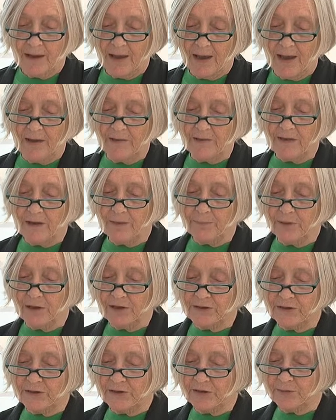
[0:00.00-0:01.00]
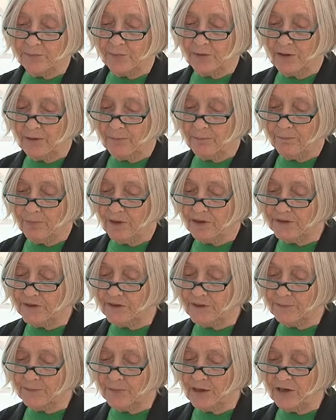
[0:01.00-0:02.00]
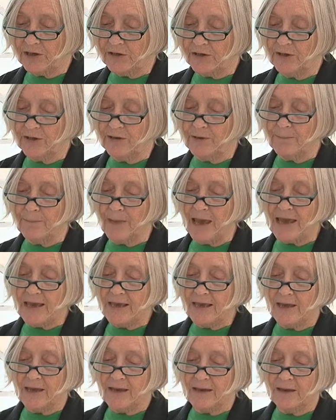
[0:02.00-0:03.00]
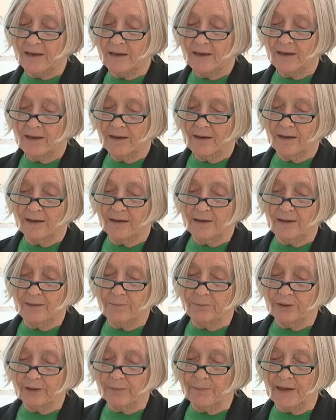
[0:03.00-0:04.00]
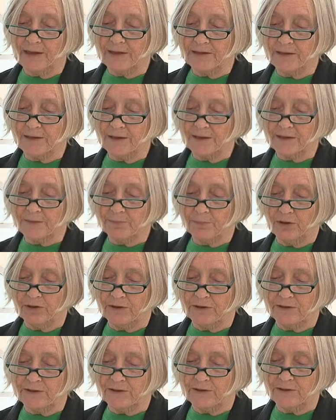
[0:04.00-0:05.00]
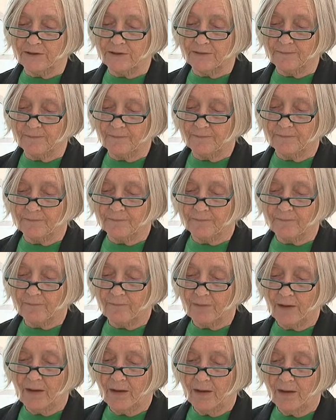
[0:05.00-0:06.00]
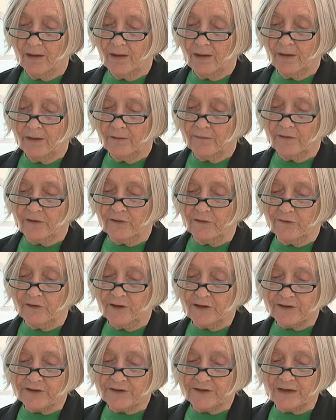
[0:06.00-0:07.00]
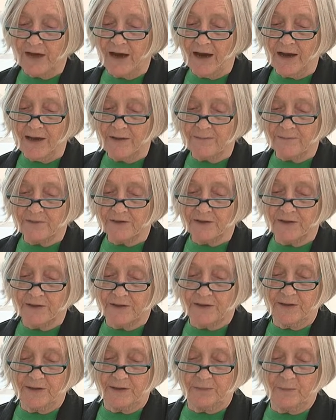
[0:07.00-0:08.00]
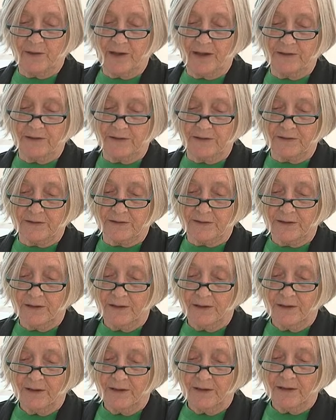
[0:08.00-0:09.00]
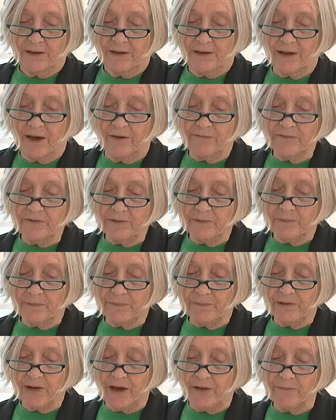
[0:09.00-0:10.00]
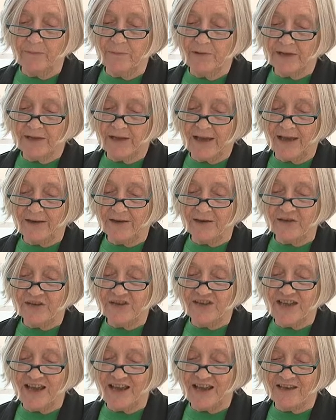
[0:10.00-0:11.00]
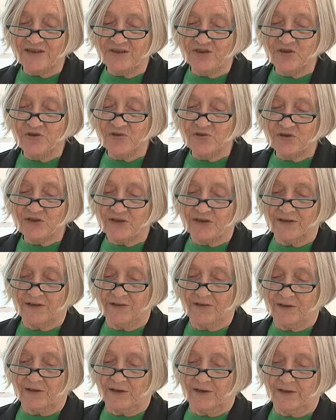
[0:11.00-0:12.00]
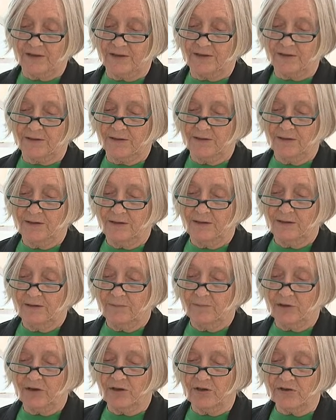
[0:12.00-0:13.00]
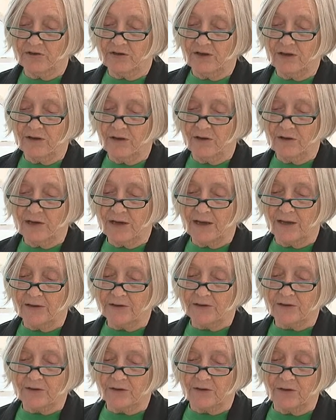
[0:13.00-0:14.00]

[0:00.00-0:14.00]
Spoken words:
and their participation in the making and implementing its policies. For the first time since independence, the government cannot dare do certain things because they go against the